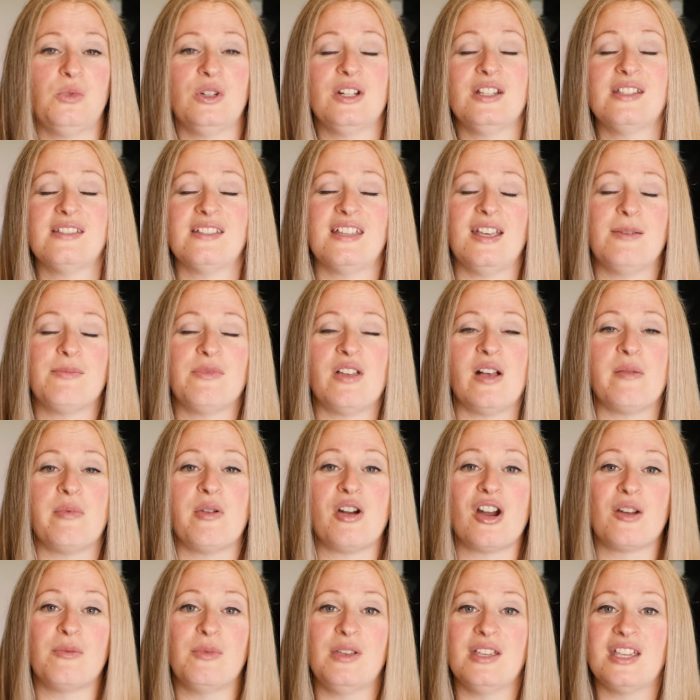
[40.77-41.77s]
want to skip
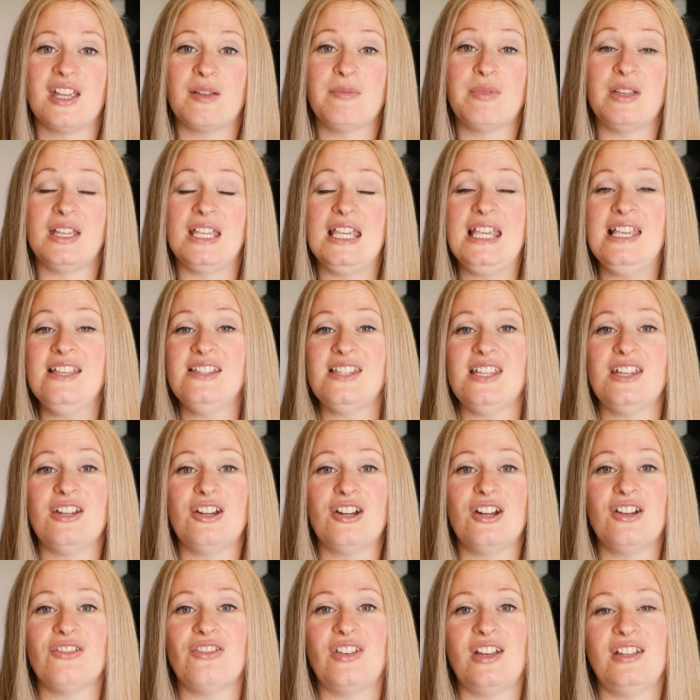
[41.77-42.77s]
that part and make it a bit
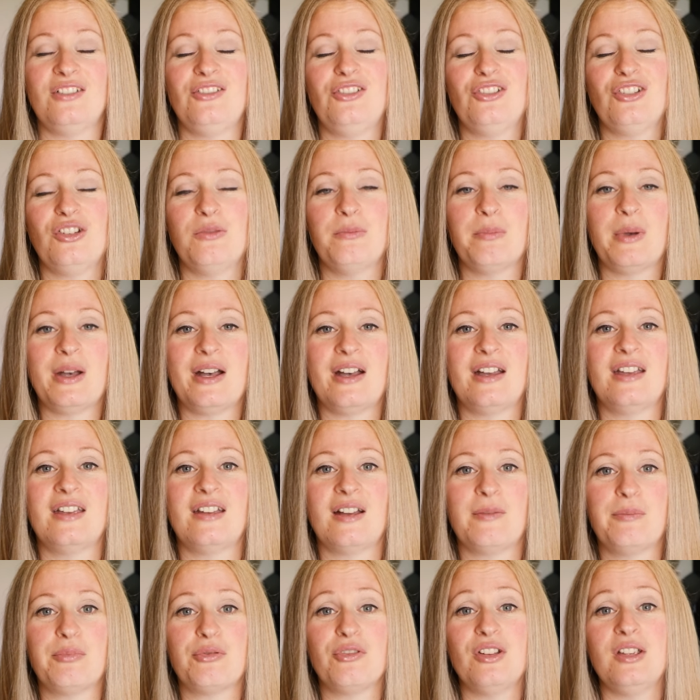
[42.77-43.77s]
easier, then you can buy
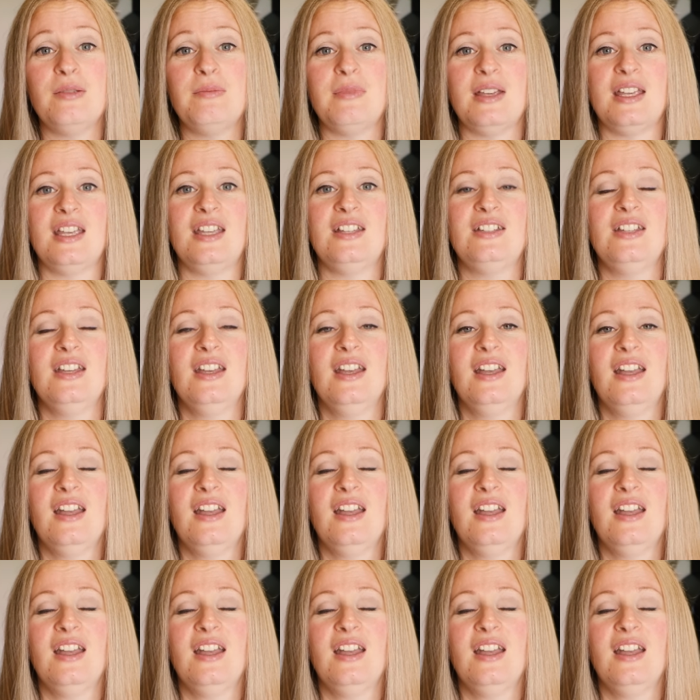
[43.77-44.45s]
a pre-made